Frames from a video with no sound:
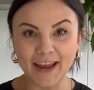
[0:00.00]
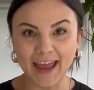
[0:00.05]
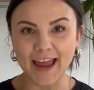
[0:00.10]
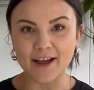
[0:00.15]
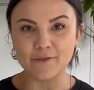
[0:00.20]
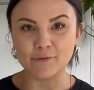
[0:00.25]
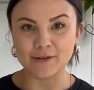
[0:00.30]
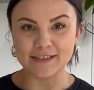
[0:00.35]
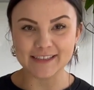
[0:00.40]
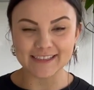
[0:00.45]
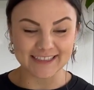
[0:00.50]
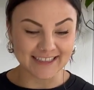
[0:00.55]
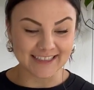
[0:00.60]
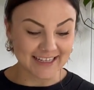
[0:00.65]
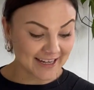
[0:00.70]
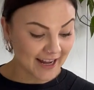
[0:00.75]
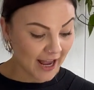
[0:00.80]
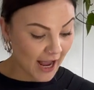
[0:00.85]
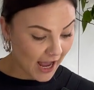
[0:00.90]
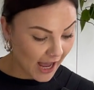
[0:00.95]
I've whisked
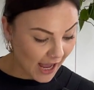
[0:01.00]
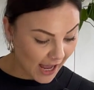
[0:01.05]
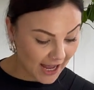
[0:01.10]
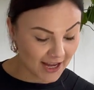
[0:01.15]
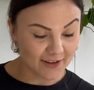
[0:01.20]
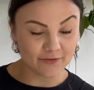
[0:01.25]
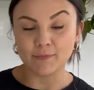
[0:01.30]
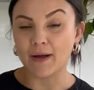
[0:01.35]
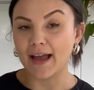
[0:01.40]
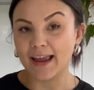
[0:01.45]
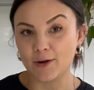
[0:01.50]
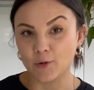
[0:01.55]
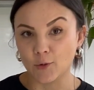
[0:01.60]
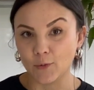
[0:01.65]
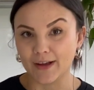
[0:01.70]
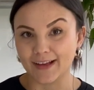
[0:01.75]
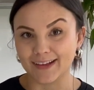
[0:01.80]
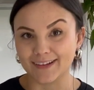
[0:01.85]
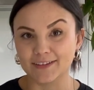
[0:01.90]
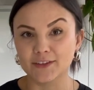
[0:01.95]
in half my
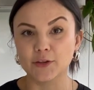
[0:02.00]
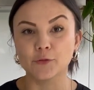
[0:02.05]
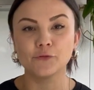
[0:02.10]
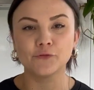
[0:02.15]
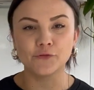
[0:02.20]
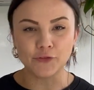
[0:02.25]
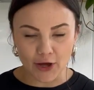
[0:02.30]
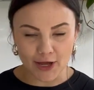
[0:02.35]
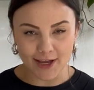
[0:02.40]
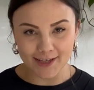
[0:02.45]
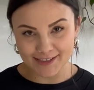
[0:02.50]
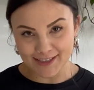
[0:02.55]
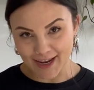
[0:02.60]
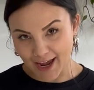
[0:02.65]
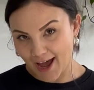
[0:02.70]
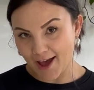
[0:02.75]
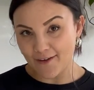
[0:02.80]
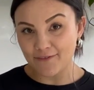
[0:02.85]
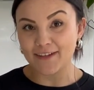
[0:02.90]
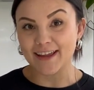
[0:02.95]
oil. The first
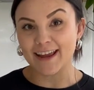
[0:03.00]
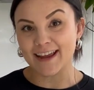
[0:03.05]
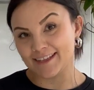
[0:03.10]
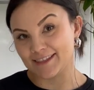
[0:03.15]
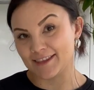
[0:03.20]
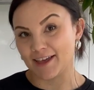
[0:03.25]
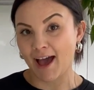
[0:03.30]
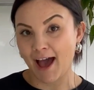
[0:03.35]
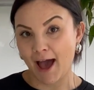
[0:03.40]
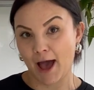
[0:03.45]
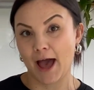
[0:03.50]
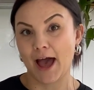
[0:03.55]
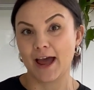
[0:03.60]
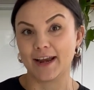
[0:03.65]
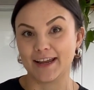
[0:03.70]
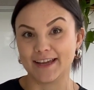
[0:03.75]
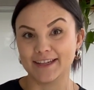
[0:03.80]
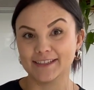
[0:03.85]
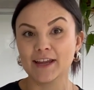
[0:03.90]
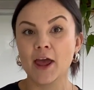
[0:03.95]
half is the
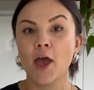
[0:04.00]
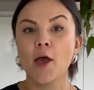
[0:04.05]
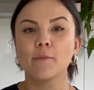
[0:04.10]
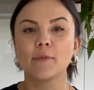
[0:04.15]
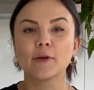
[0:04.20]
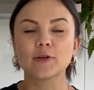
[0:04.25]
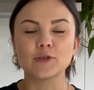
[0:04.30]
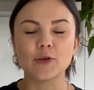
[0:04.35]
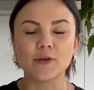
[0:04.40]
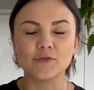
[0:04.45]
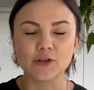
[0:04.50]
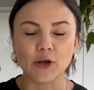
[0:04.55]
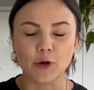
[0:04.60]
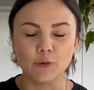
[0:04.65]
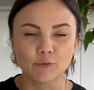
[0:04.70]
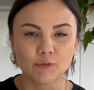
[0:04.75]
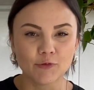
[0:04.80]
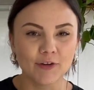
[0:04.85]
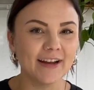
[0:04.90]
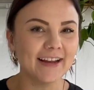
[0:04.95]
hardest because you have to go
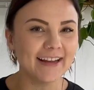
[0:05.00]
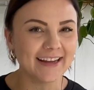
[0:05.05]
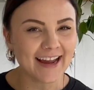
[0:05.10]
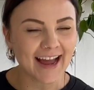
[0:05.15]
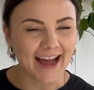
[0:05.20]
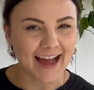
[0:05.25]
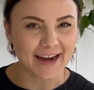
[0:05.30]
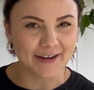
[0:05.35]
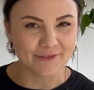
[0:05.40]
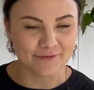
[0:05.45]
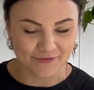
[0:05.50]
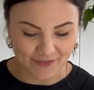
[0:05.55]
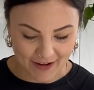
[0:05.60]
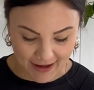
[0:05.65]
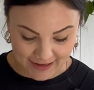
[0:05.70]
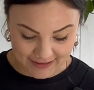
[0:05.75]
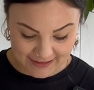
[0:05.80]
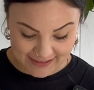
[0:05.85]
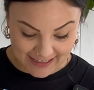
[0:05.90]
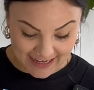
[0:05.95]
really hard and
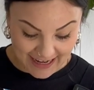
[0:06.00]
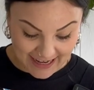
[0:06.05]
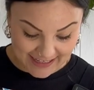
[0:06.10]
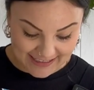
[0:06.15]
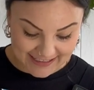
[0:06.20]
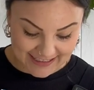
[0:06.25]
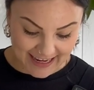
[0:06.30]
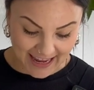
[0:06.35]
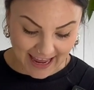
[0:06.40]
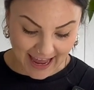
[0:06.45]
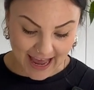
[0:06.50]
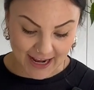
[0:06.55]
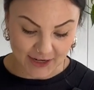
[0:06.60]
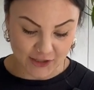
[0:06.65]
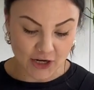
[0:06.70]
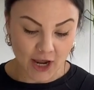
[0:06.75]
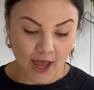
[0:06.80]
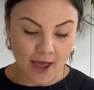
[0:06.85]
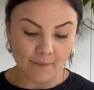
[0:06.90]
fast to get it to catch.